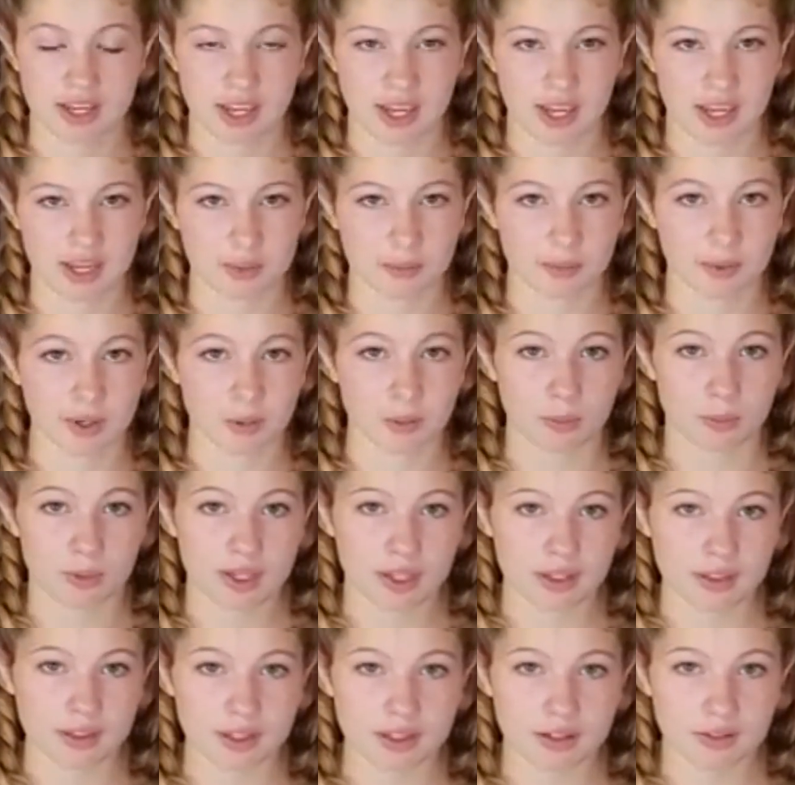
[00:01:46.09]
And where
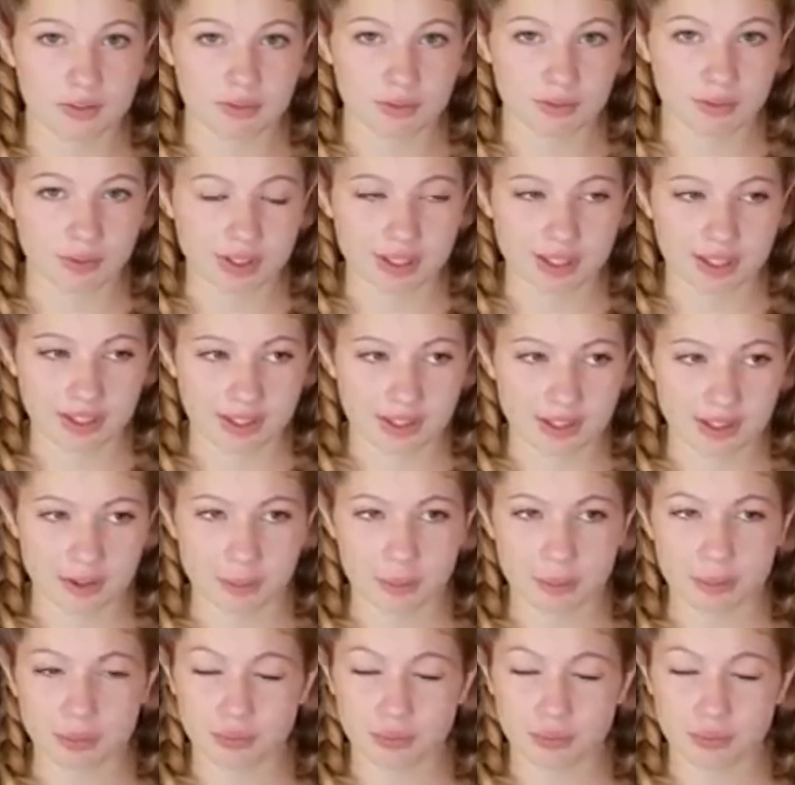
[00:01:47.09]
we live, we get